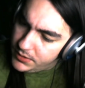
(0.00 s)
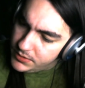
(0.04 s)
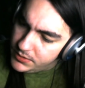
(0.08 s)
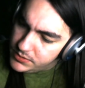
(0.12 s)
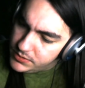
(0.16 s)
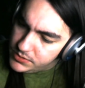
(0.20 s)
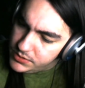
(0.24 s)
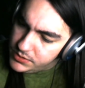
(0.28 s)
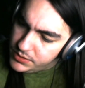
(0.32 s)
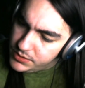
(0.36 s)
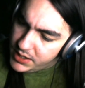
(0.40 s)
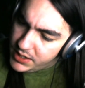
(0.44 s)

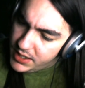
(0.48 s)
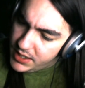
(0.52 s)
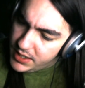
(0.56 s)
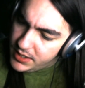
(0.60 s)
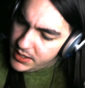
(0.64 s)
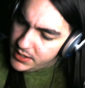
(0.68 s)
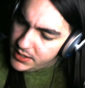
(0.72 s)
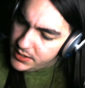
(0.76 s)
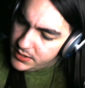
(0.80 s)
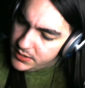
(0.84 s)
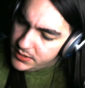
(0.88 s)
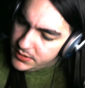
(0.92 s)
You got
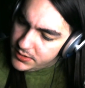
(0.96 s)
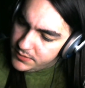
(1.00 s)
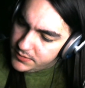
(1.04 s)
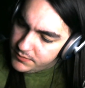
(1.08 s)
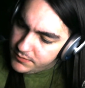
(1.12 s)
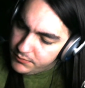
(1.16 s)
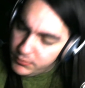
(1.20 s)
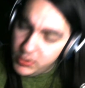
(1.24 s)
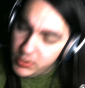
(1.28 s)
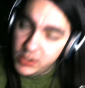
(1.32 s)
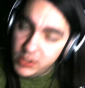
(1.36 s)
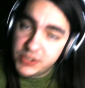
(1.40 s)

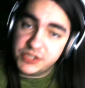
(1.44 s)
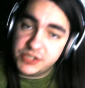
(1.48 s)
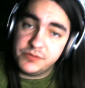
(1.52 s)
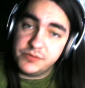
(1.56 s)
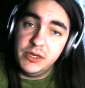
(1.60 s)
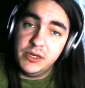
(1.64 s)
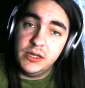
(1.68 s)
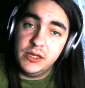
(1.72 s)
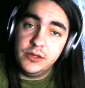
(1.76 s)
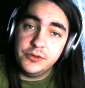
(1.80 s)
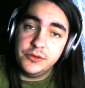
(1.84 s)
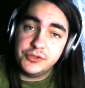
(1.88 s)

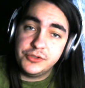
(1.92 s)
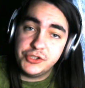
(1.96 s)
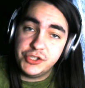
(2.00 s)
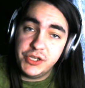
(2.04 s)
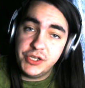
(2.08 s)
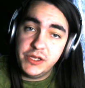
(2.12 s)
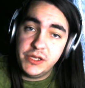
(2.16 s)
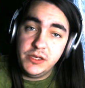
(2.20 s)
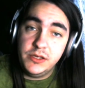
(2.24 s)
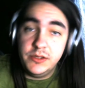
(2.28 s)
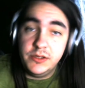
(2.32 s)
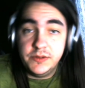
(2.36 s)
marshmallow
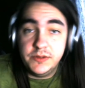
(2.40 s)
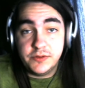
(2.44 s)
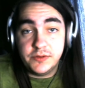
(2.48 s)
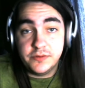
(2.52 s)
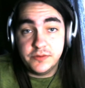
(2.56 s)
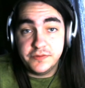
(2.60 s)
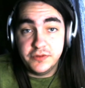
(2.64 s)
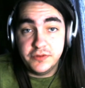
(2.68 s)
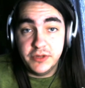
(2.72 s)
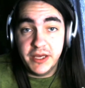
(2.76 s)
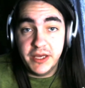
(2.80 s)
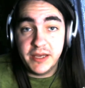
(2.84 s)
shit, so
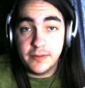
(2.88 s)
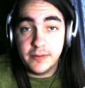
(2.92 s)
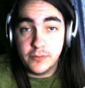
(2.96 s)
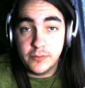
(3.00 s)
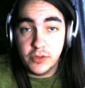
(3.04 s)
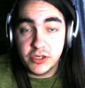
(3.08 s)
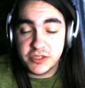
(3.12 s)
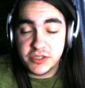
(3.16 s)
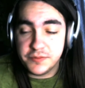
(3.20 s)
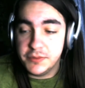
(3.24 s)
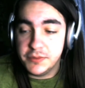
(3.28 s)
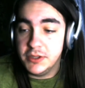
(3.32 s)
if you like
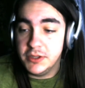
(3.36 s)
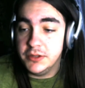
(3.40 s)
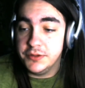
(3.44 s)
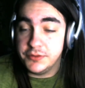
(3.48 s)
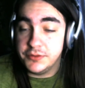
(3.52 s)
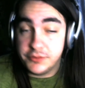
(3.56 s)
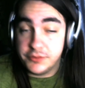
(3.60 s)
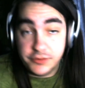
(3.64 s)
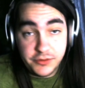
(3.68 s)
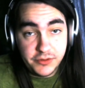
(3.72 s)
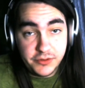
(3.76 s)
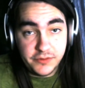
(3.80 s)
marshmallows,
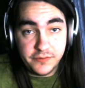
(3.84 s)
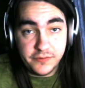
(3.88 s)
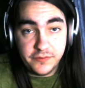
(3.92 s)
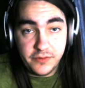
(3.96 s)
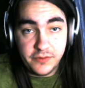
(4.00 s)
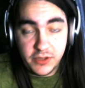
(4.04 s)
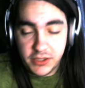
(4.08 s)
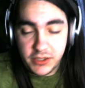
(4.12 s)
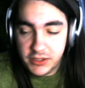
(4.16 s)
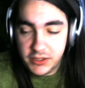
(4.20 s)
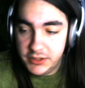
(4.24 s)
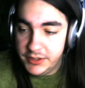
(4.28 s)
you're gonna
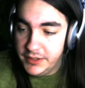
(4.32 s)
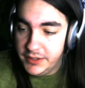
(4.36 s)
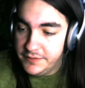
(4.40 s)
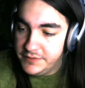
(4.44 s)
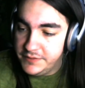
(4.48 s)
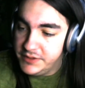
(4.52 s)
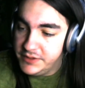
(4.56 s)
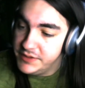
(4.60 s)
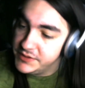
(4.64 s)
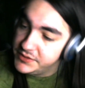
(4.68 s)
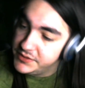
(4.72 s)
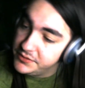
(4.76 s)
fucking love
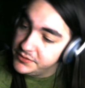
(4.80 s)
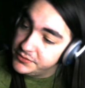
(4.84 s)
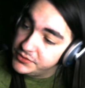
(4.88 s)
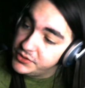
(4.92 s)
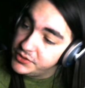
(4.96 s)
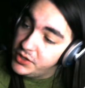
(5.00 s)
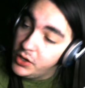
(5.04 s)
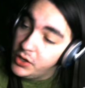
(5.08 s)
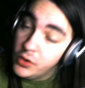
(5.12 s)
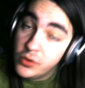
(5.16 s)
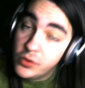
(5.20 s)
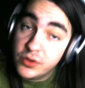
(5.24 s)
this. There's
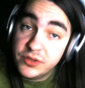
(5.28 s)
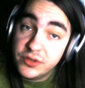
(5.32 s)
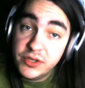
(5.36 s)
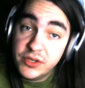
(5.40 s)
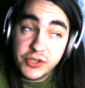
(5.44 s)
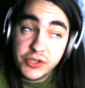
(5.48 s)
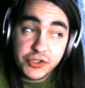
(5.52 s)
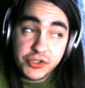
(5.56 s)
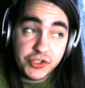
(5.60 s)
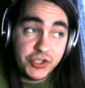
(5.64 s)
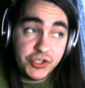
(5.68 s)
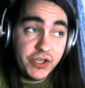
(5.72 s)

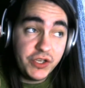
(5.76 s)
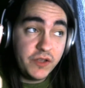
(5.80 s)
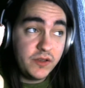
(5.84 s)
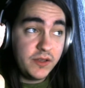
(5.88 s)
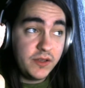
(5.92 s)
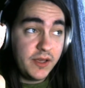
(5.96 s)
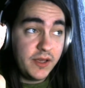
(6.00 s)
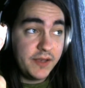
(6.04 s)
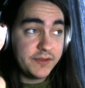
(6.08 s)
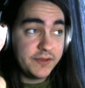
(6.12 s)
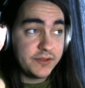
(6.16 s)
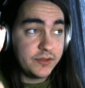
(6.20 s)
coconut shit,
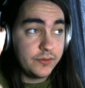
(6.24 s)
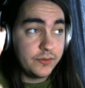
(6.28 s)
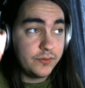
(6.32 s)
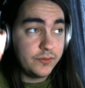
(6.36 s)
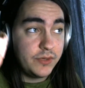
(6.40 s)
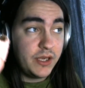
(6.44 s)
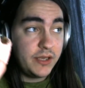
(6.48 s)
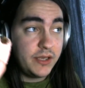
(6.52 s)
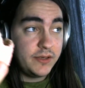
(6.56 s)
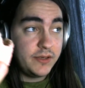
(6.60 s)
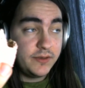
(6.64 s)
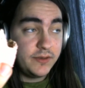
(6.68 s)
that's the
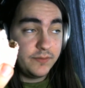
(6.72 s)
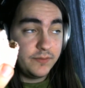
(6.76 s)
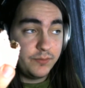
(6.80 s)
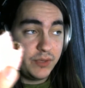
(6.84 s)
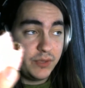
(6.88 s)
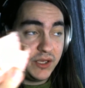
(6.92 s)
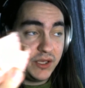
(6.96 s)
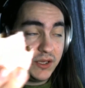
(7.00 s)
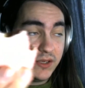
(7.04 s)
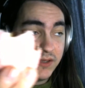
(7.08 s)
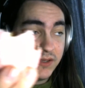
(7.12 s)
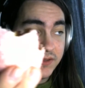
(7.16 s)
red
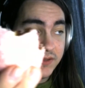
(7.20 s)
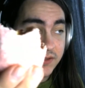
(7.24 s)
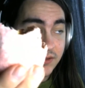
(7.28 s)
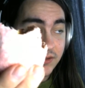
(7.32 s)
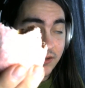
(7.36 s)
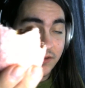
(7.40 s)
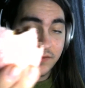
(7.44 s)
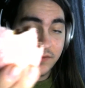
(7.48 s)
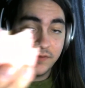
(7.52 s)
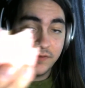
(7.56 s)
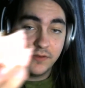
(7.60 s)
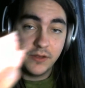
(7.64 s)
pink
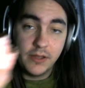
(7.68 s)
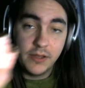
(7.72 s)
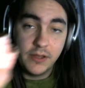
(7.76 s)
stuff,